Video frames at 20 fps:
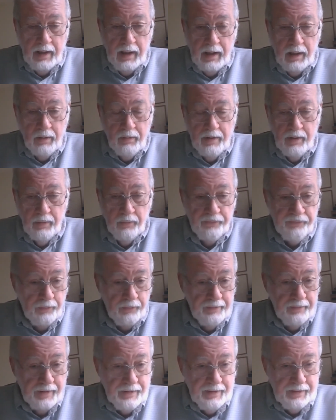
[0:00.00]
Now, it
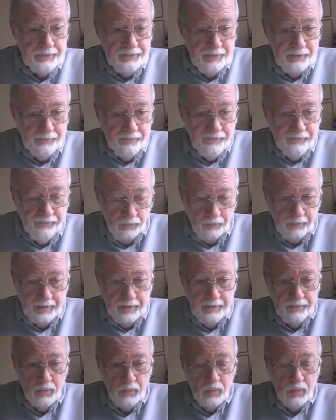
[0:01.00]
was only
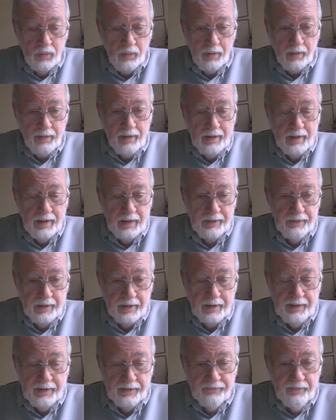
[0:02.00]
1940. The war
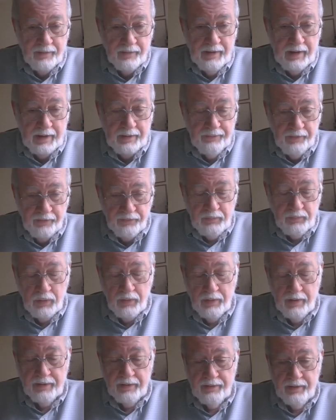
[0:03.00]
had not even at this
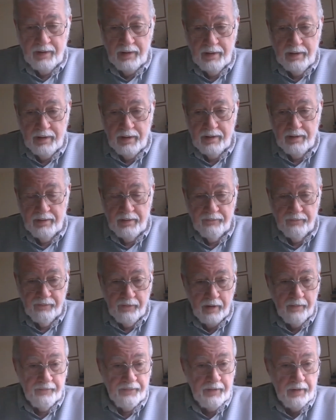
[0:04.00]
point
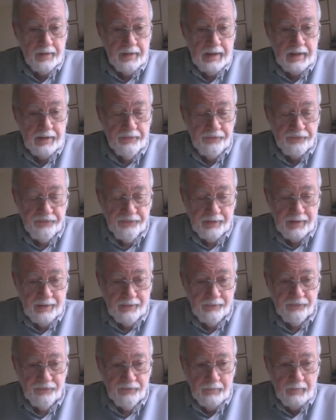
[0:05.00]
involved the United
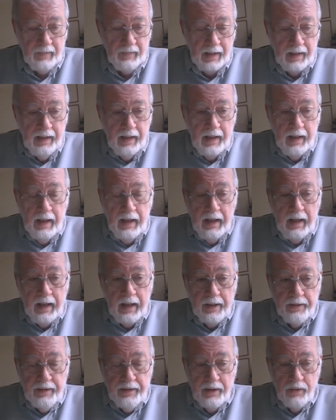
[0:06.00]
States.
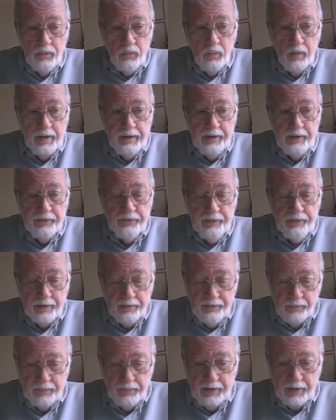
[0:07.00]
And yet, when he
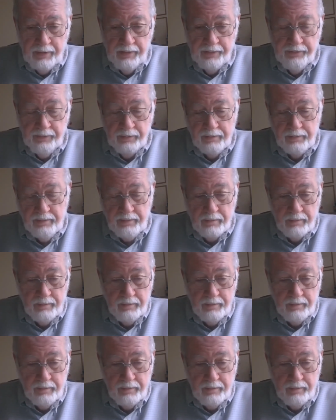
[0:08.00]
talked about it,